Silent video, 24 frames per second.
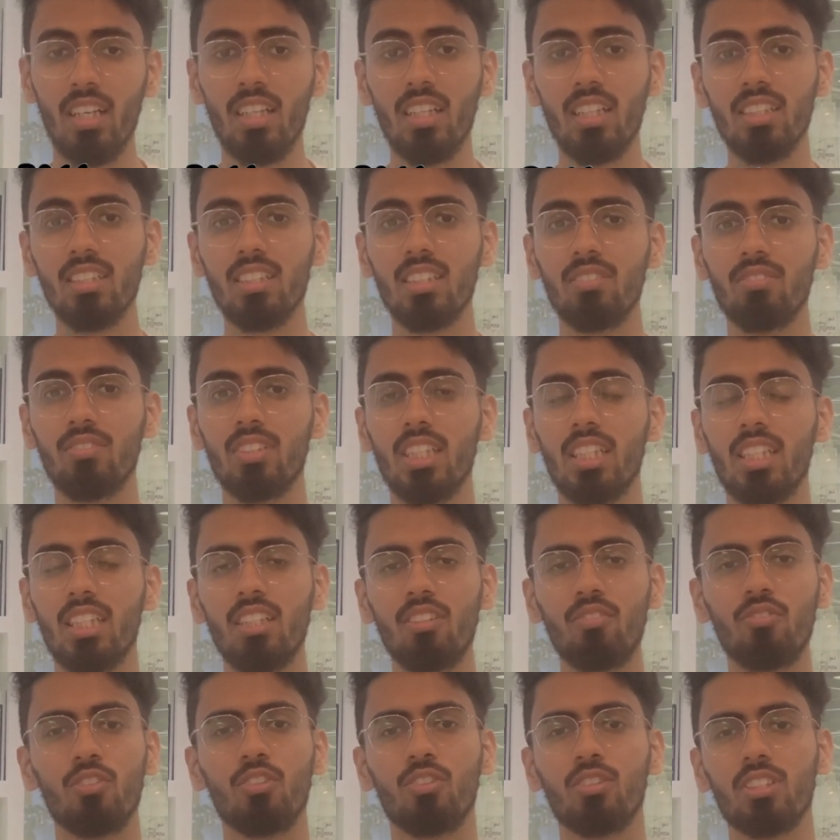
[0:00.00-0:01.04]
Rather, if they
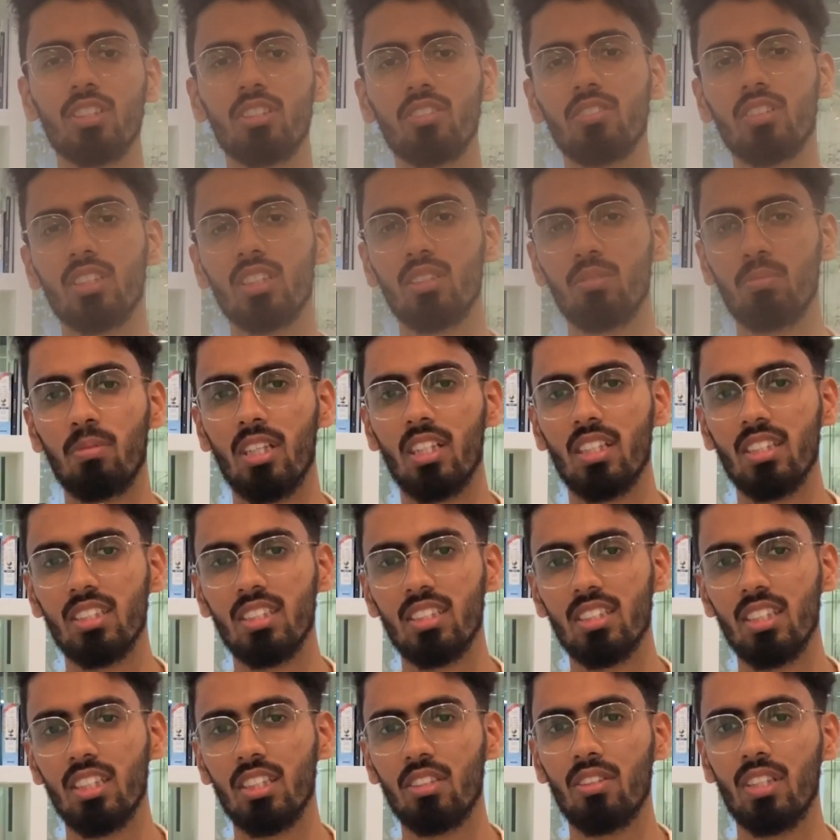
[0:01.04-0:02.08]
did focus on these
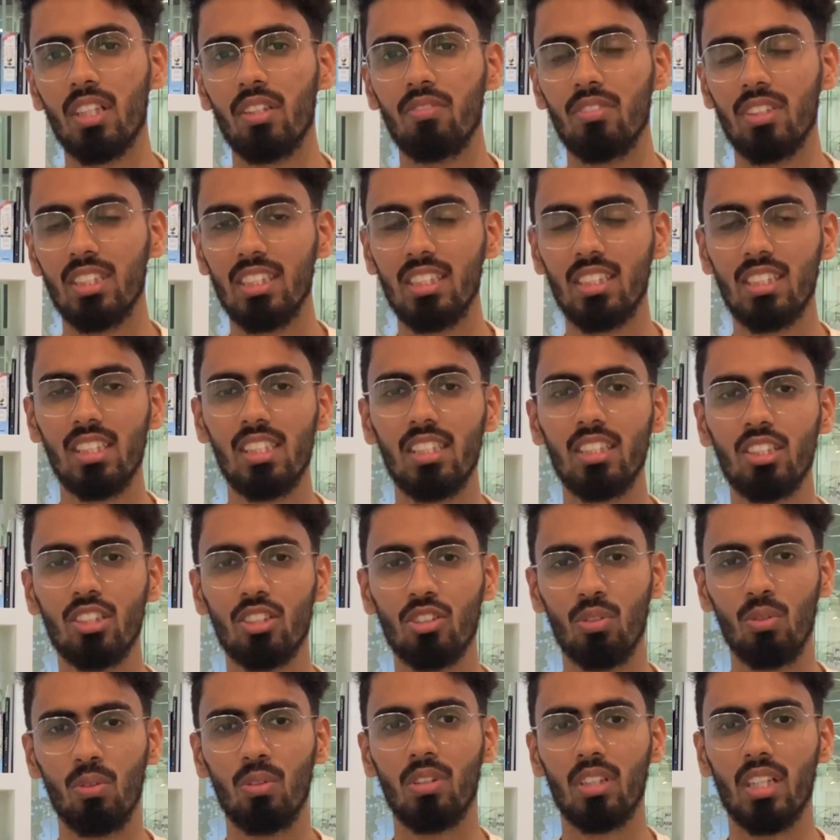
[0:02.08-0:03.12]
parts, they could have easily
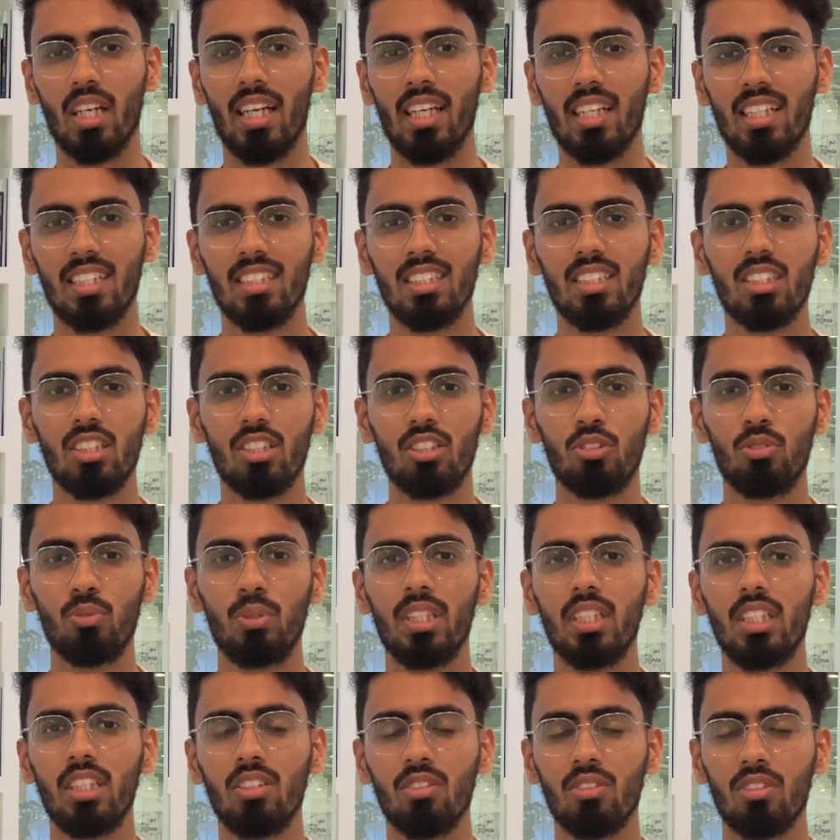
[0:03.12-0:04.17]
scored at least
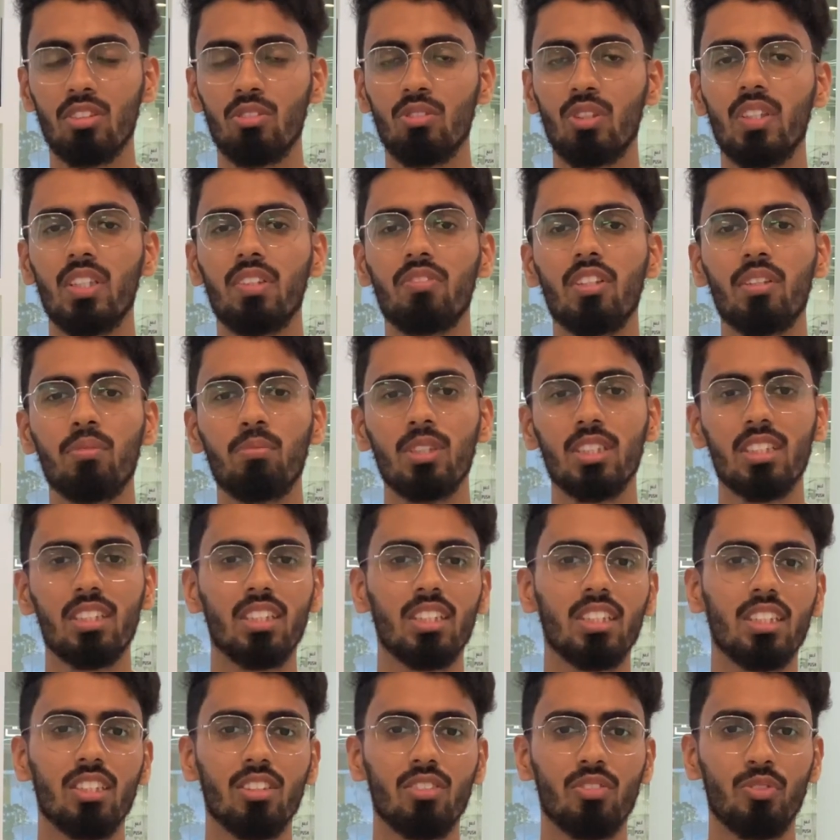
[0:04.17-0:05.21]
20 or 25
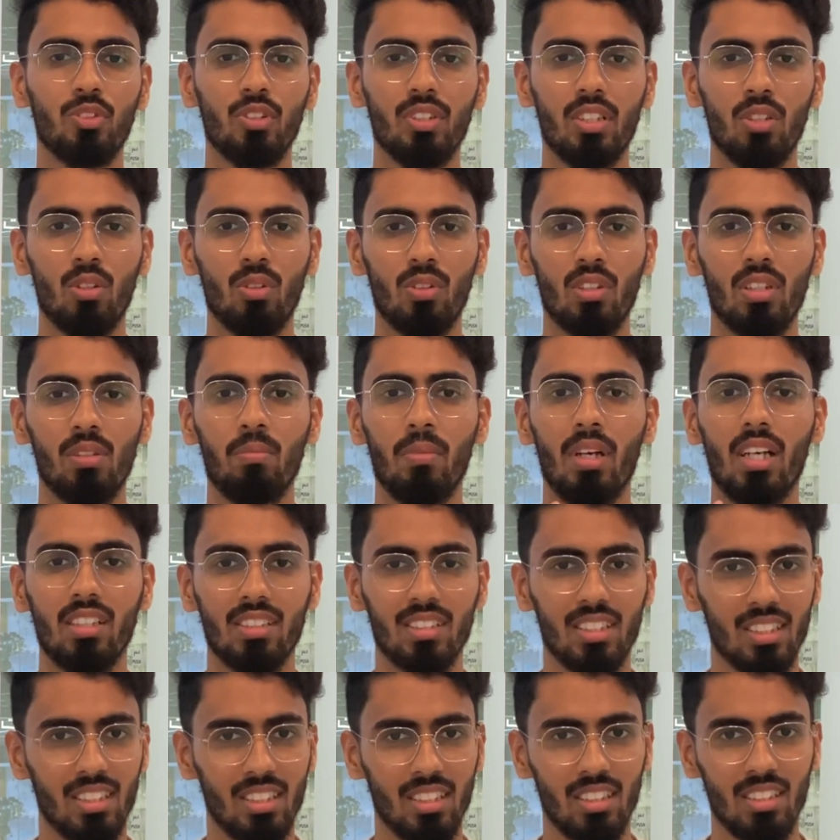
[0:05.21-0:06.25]
percentage of the total
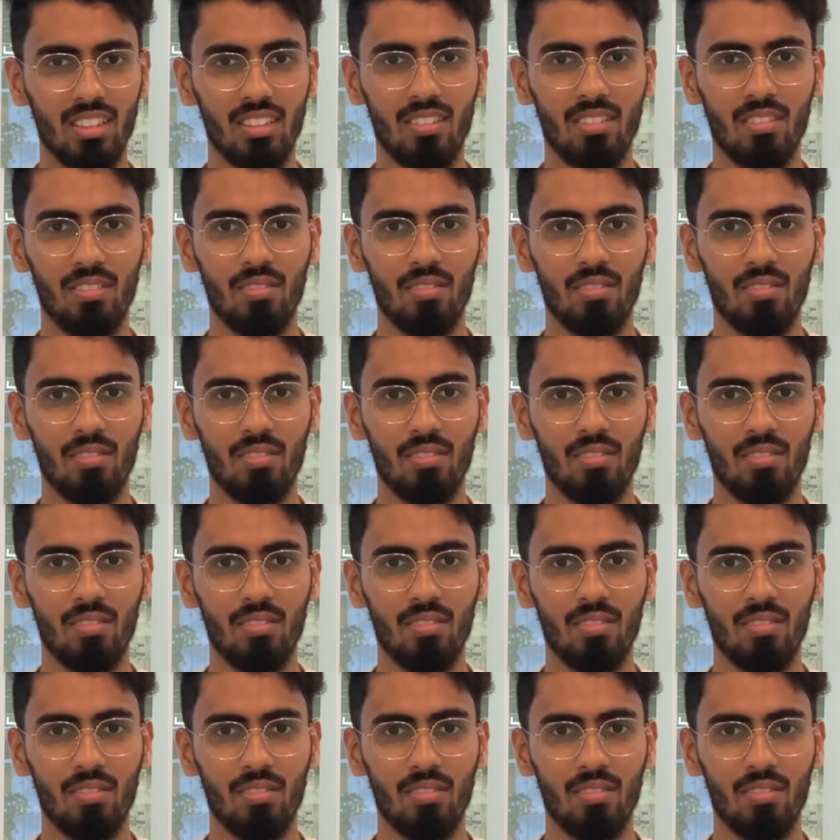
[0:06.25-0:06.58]
marks